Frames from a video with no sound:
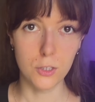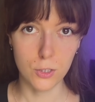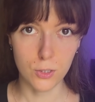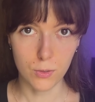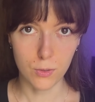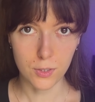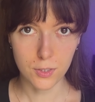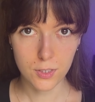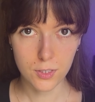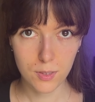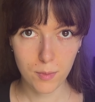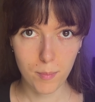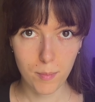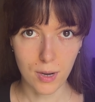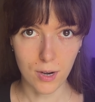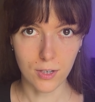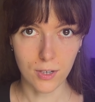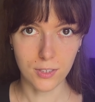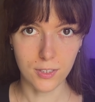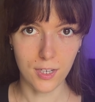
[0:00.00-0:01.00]
So this is
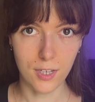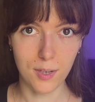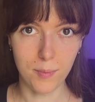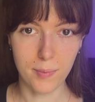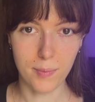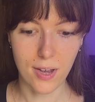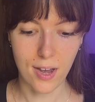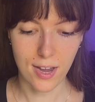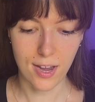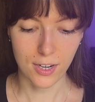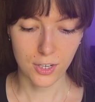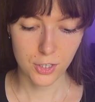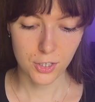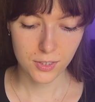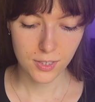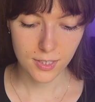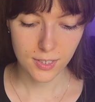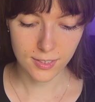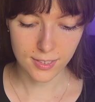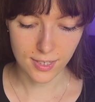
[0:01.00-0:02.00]
embarrassing, but I
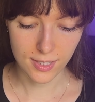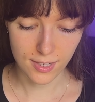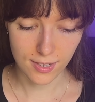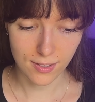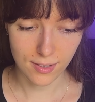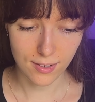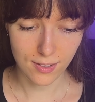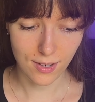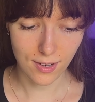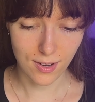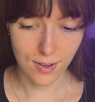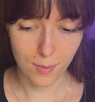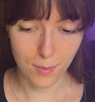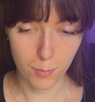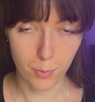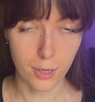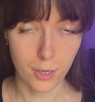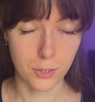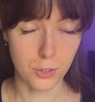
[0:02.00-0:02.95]
actually didn't press